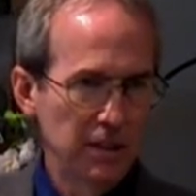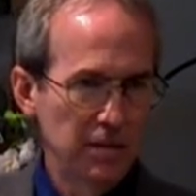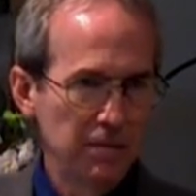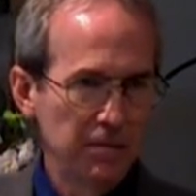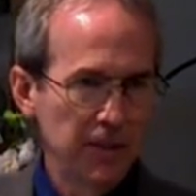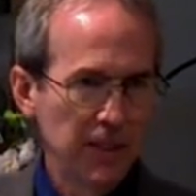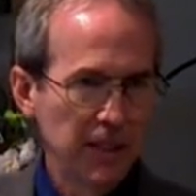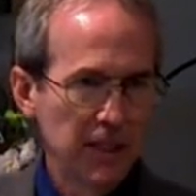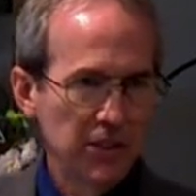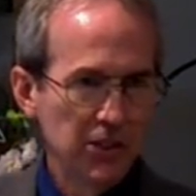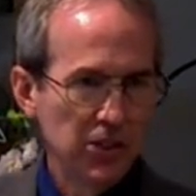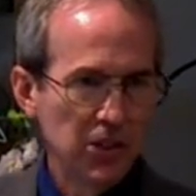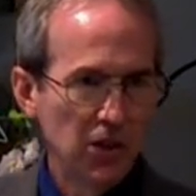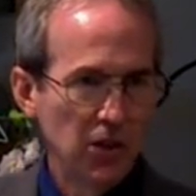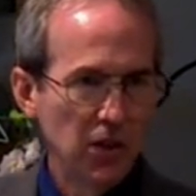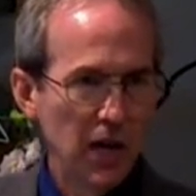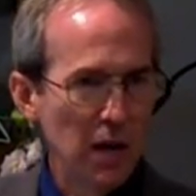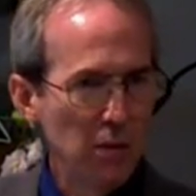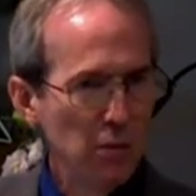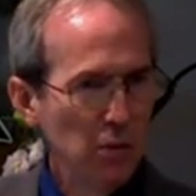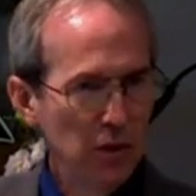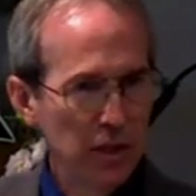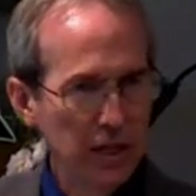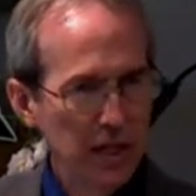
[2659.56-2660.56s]
So I
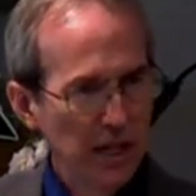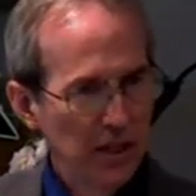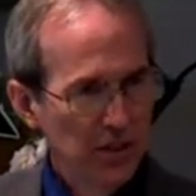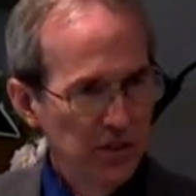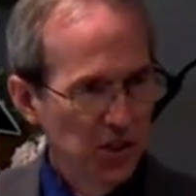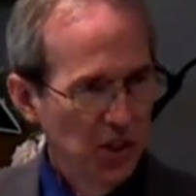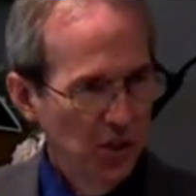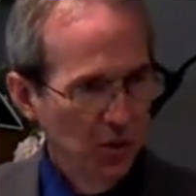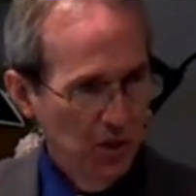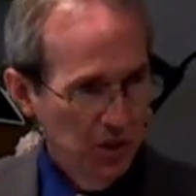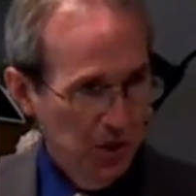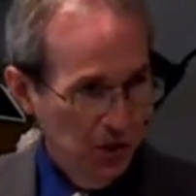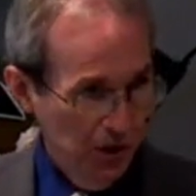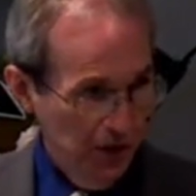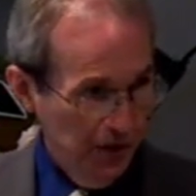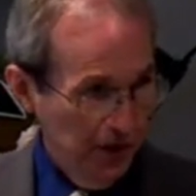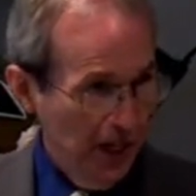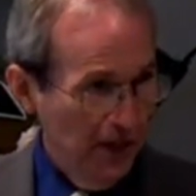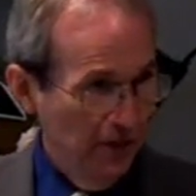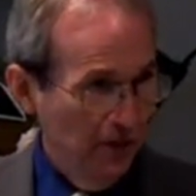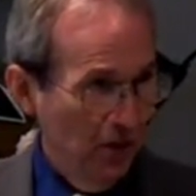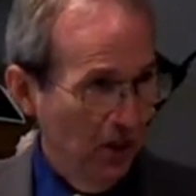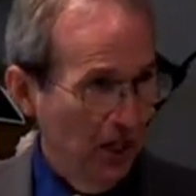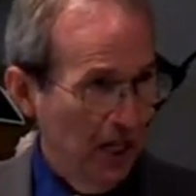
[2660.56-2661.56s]
want to ask you what your
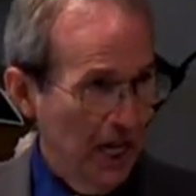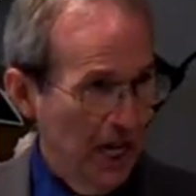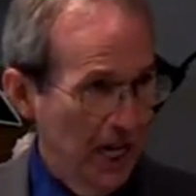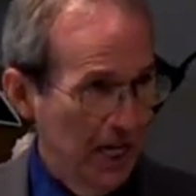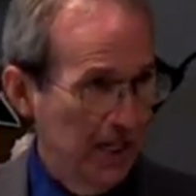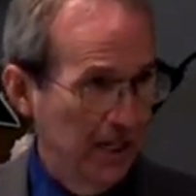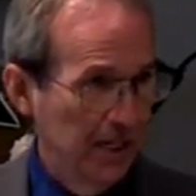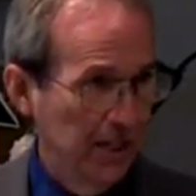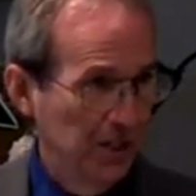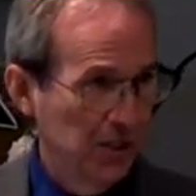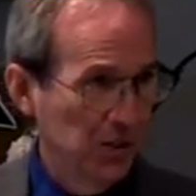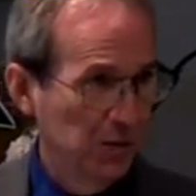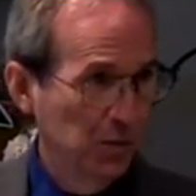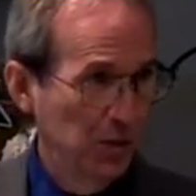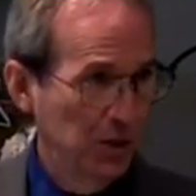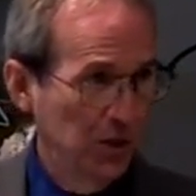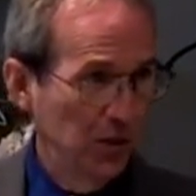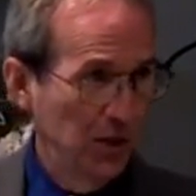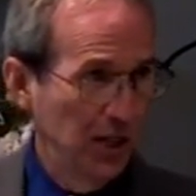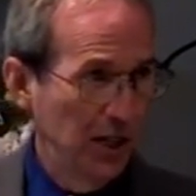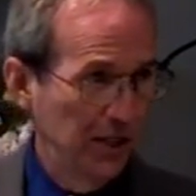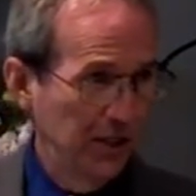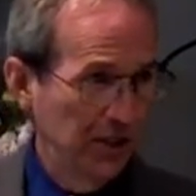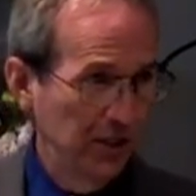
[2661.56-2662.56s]
favorite hat is when you're
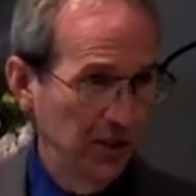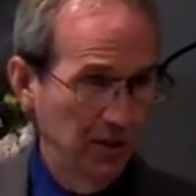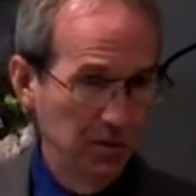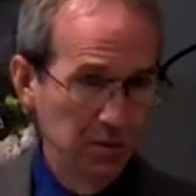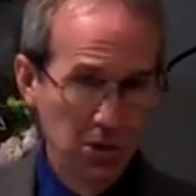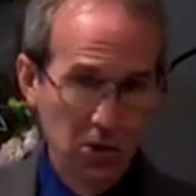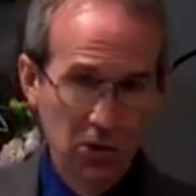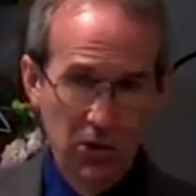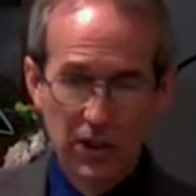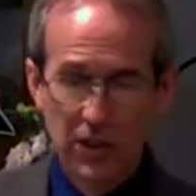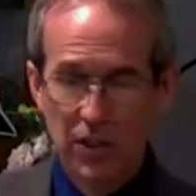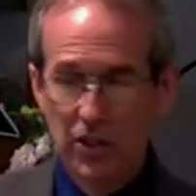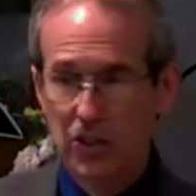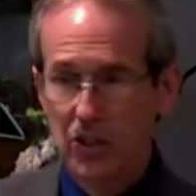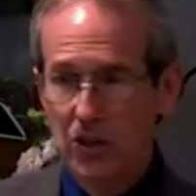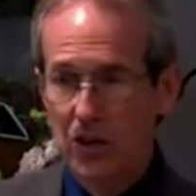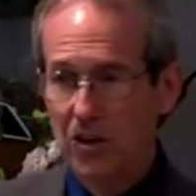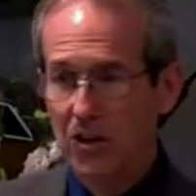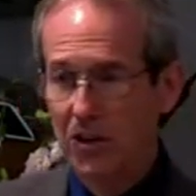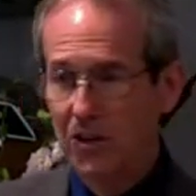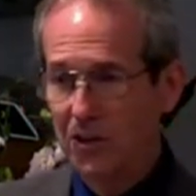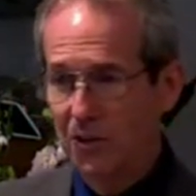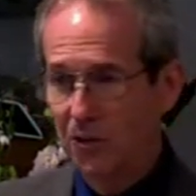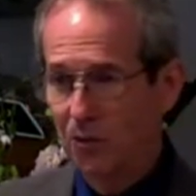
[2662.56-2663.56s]
out there mowing the
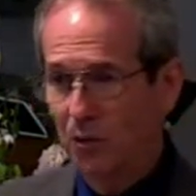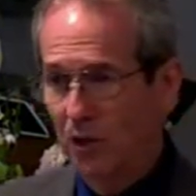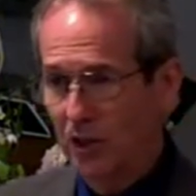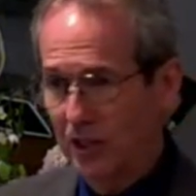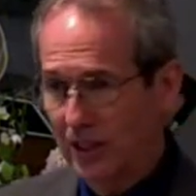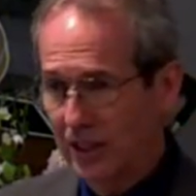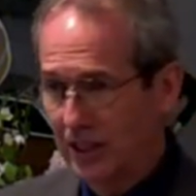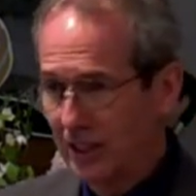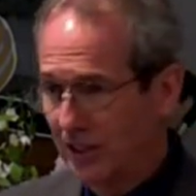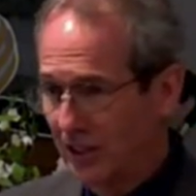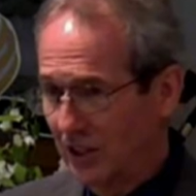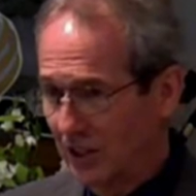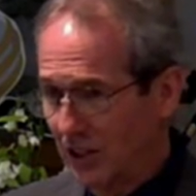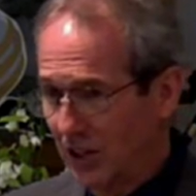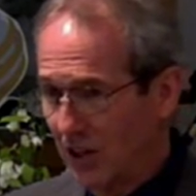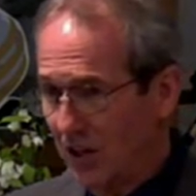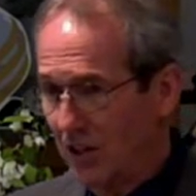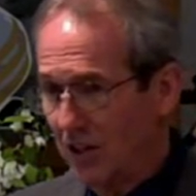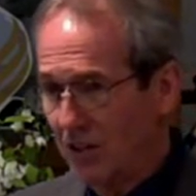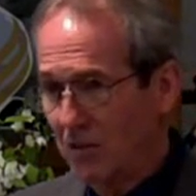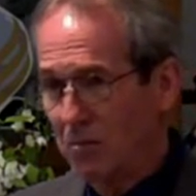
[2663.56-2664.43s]
yard or working in the garden.